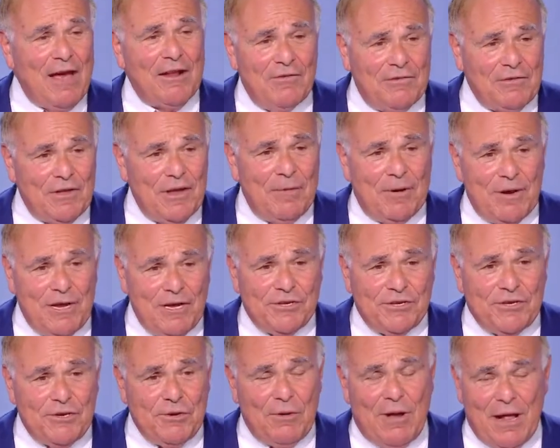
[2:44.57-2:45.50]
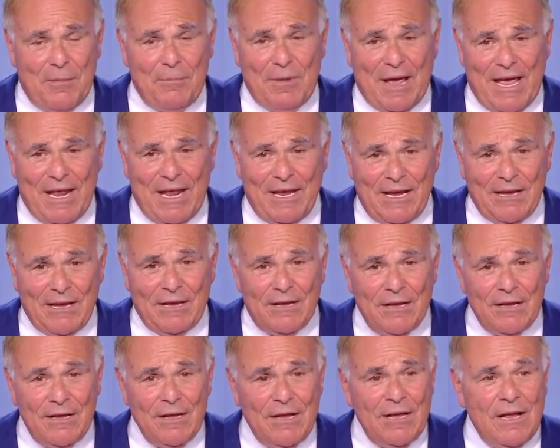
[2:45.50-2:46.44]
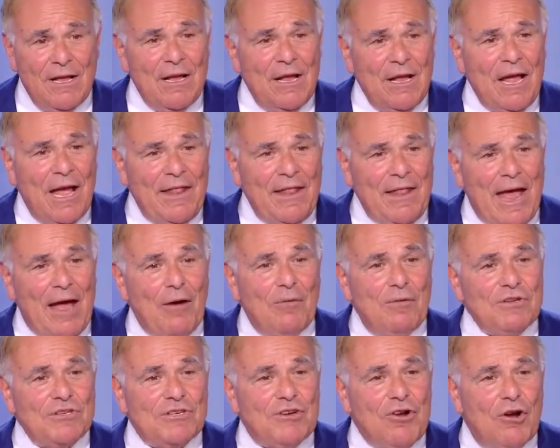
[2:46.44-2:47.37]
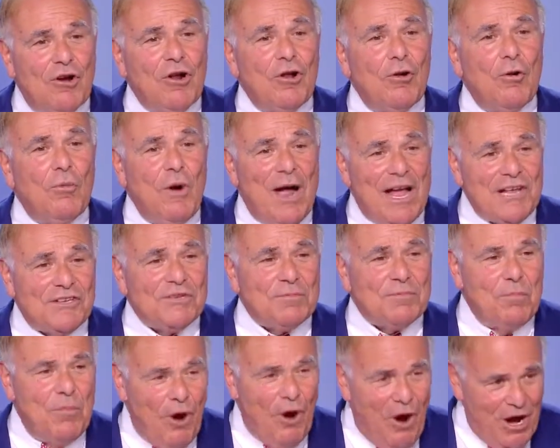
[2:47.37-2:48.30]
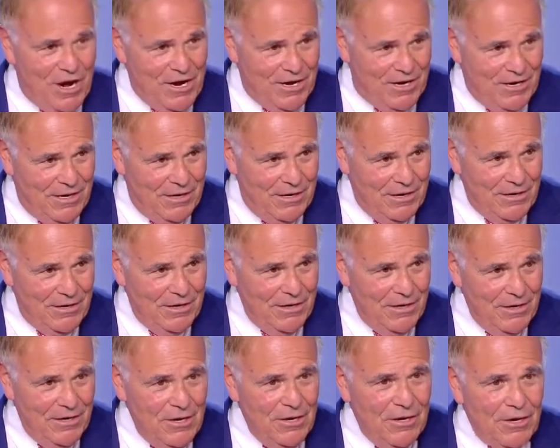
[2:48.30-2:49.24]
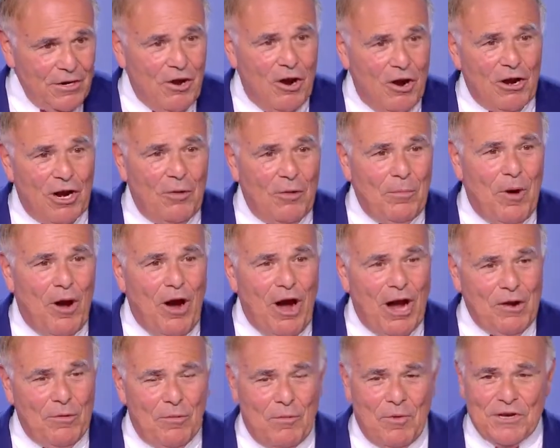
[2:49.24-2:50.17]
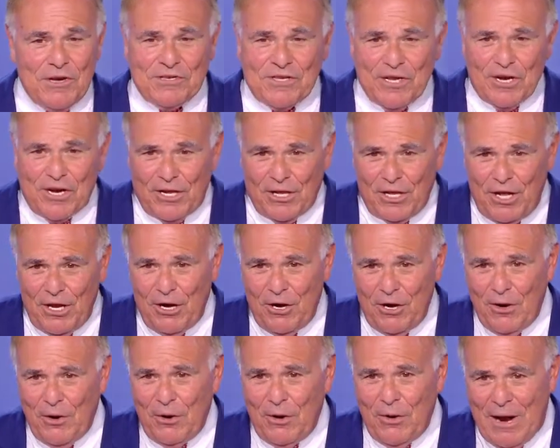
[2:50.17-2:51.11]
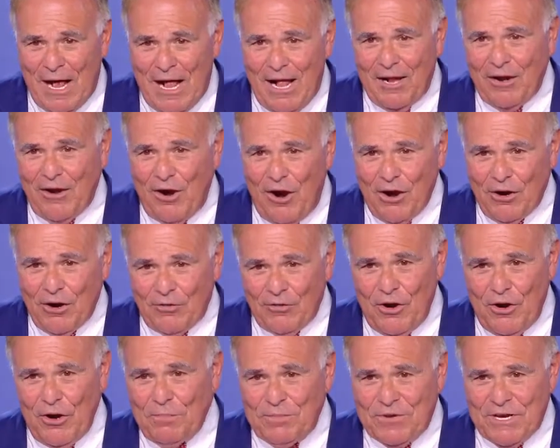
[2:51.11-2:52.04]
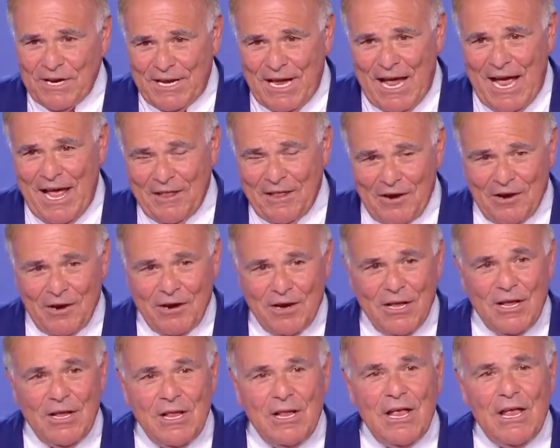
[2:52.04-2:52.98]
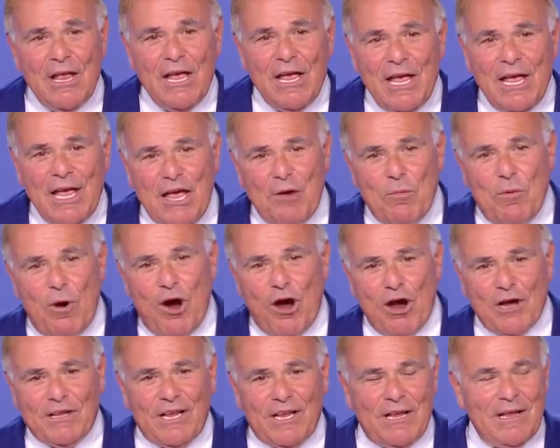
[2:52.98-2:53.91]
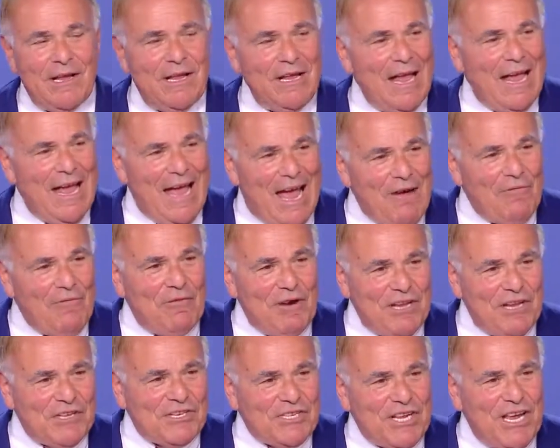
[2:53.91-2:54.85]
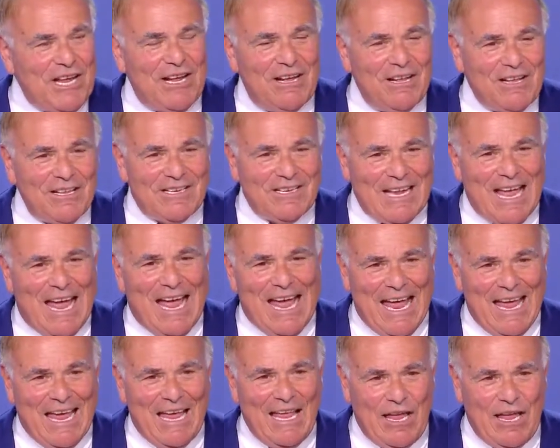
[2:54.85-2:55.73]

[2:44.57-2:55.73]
Liberty to Albania, and that was Colonel Wes Martin. Colonel Martin was the glue who held our group together. He worked every single day.